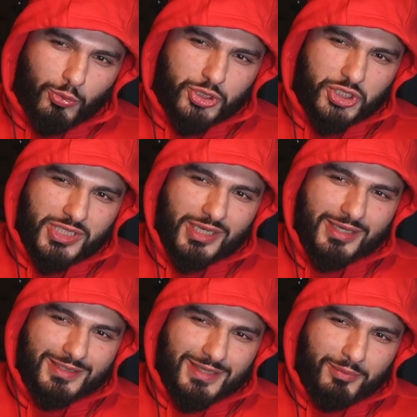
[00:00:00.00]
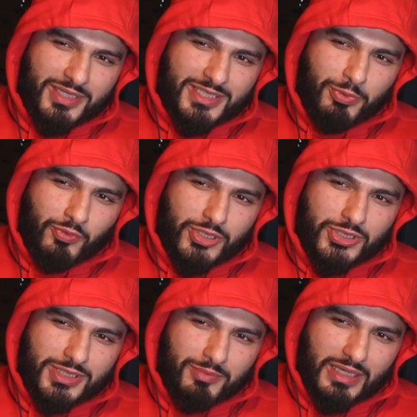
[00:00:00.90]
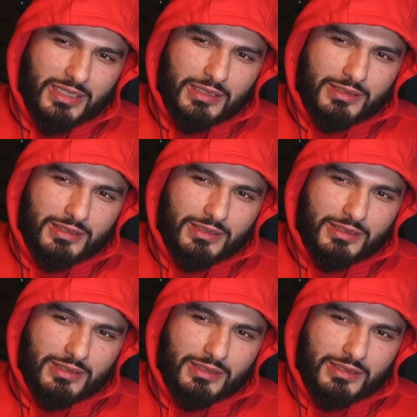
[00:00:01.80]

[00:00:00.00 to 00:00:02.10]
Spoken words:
shtick is I'm an inspiration to many.